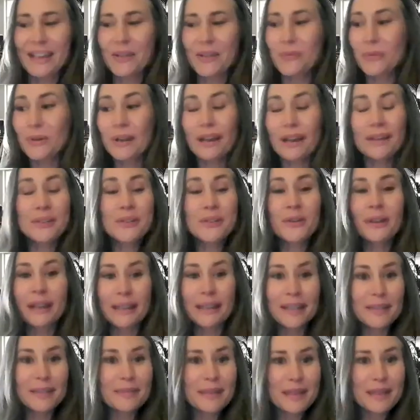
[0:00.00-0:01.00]
yeah, we're not
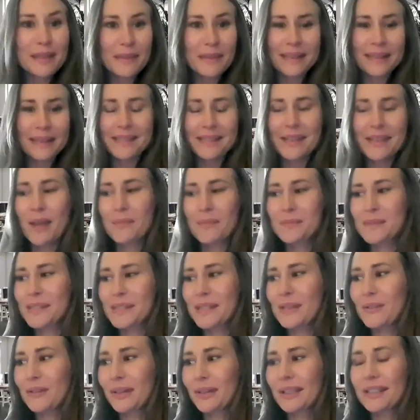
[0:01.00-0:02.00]
trying to be the best kept
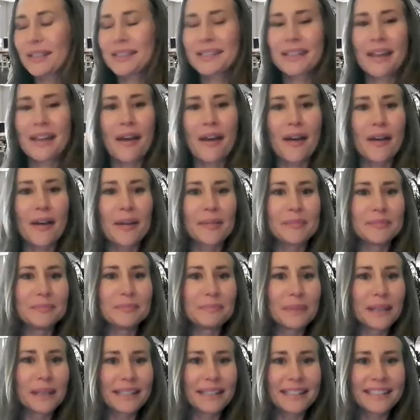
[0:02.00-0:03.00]
secret,
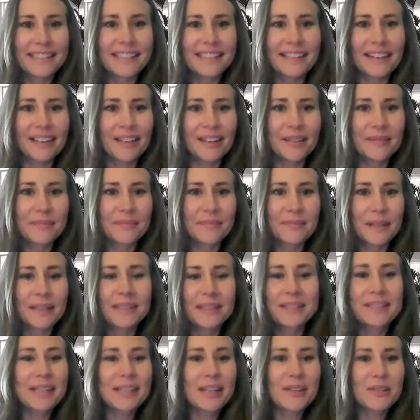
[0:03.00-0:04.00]
um, but um,
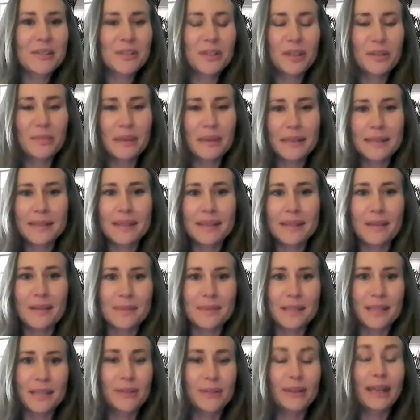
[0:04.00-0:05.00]
unintentionally, the best
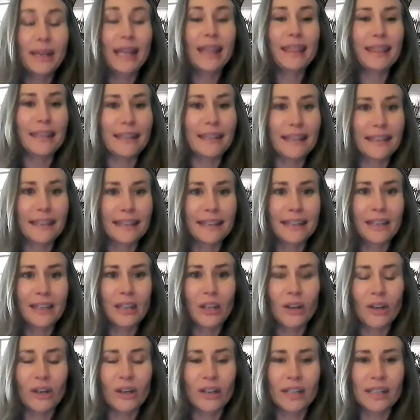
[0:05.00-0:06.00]
kept secret, I think, at
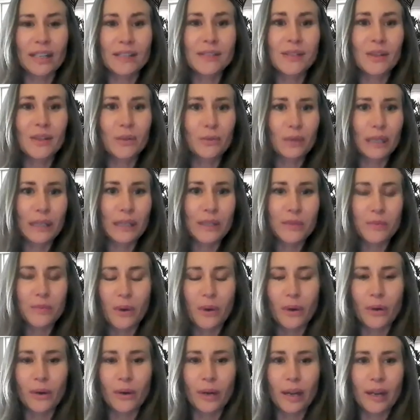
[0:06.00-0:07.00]
NAR is our REACH
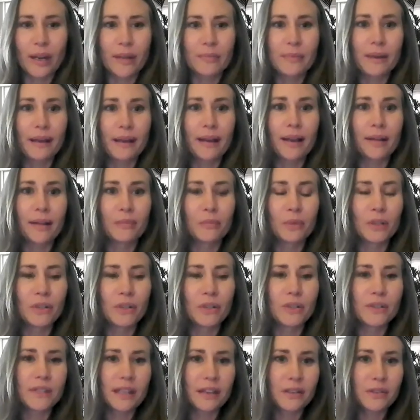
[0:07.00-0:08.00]
program. Um,
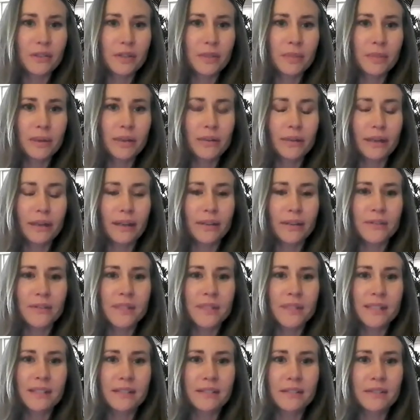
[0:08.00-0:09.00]
REACH has actually been around
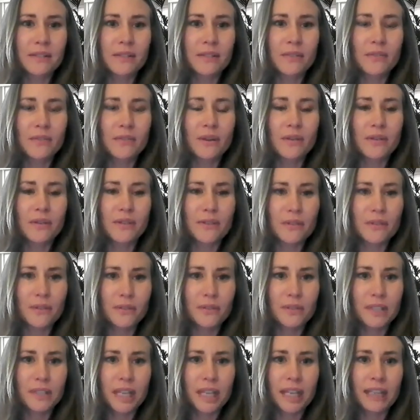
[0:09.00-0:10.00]
since
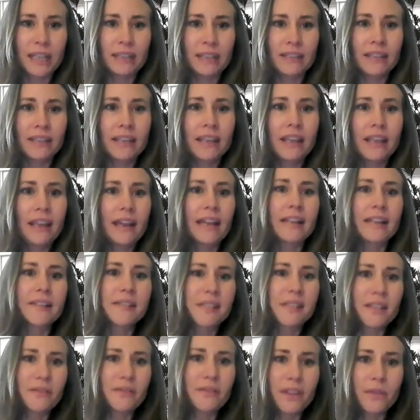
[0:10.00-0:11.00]
2013.
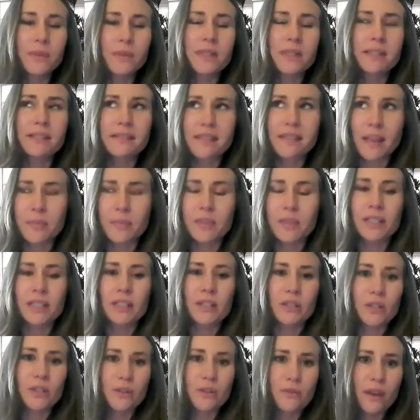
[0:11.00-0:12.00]
SCV was
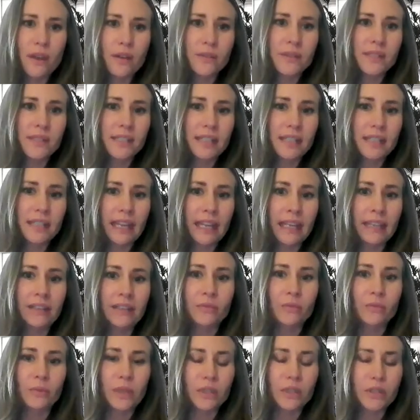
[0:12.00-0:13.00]
incepted in 2008,
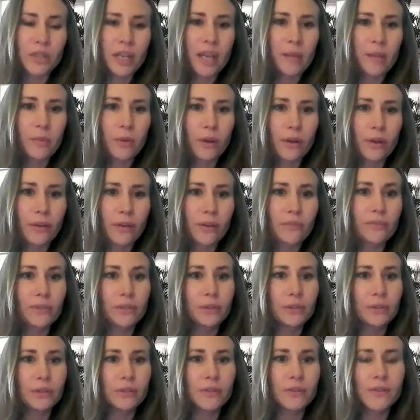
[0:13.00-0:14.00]
and REACH came around a
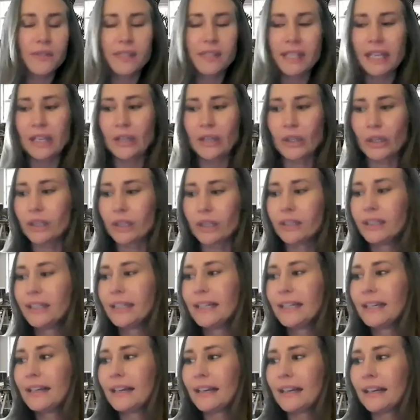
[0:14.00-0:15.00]
few years later
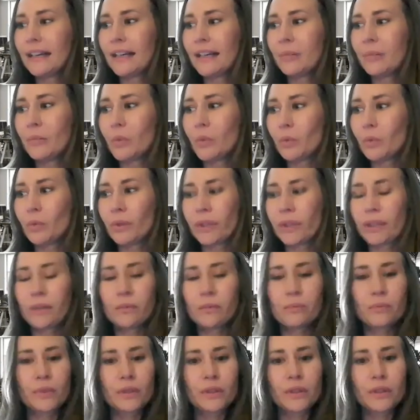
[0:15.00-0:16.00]
um,
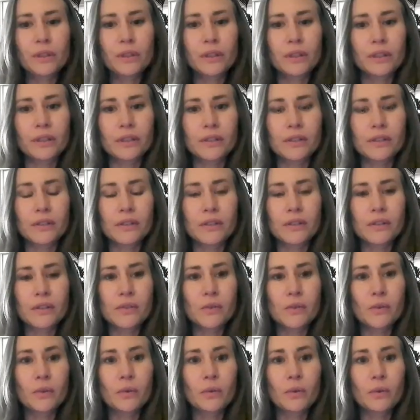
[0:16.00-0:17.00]
really with the the
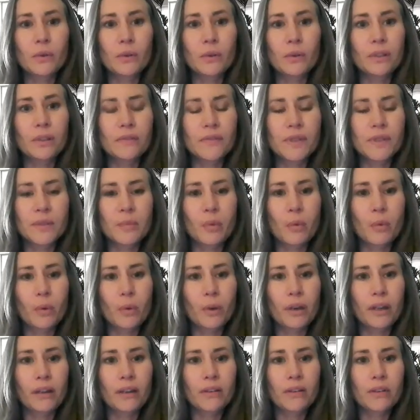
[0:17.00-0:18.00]
sole goal of
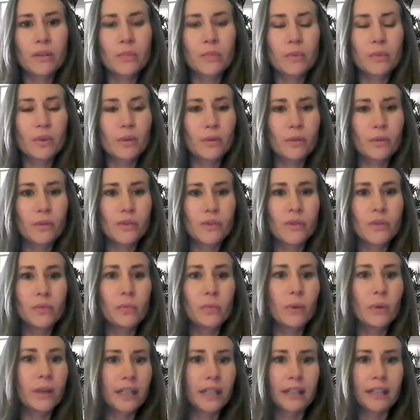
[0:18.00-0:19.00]
supporting entrepreneurs who
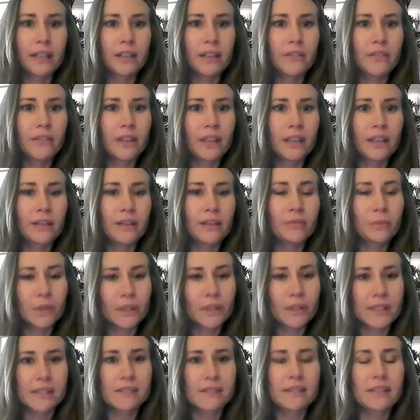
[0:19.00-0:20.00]
want to innovate in
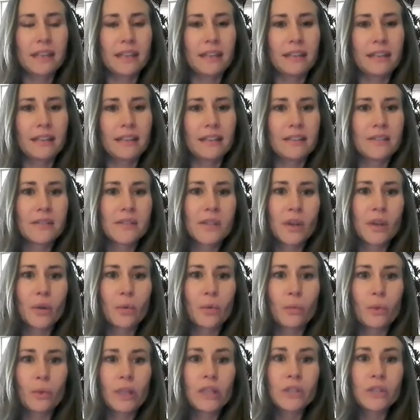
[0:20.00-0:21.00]
real estate. And so
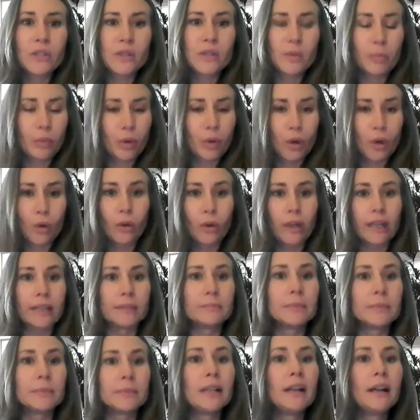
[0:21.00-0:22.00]
Reach is a
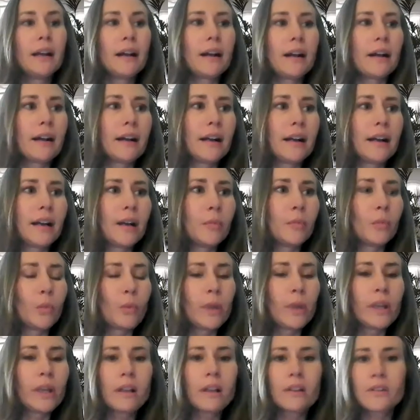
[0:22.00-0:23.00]
program. Um,
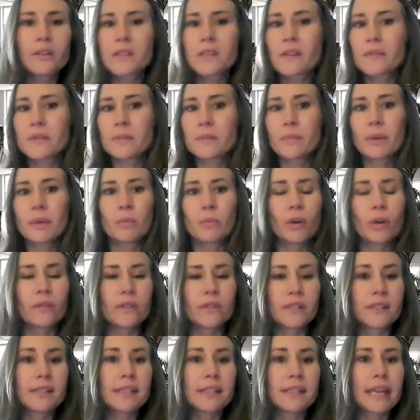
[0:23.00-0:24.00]
we call ourselves a bit more
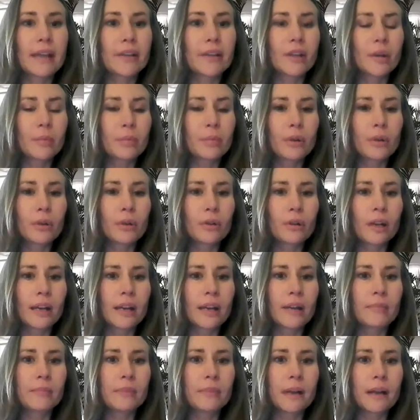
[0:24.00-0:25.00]
of a scale up
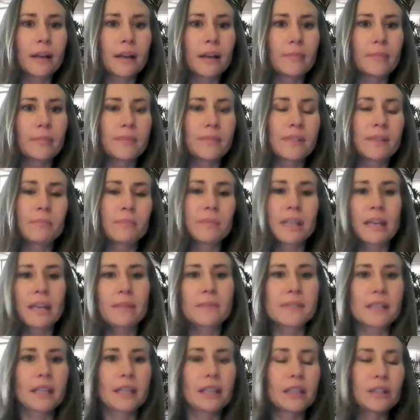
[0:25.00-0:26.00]
program, um,
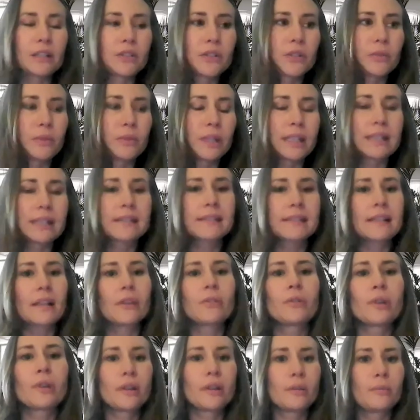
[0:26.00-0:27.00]
sometimes like into an
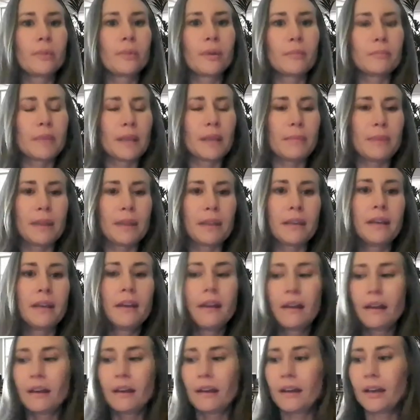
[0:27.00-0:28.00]
accelerator, but maybe
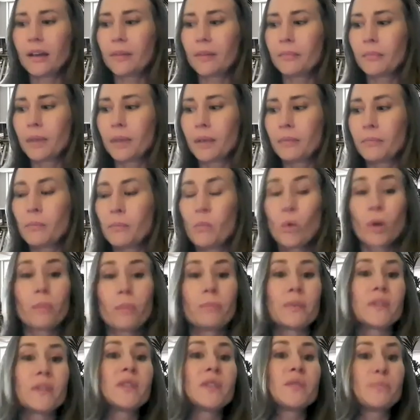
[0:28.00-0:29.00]
um, a more
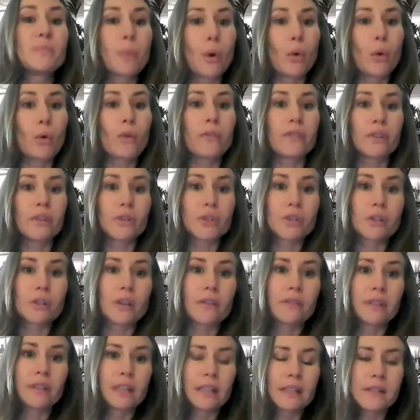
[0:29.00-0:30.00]
bespoke
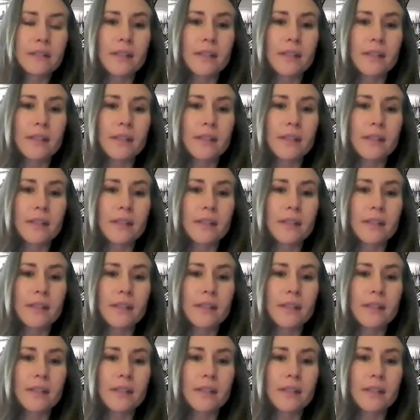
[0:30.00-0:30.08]
version of an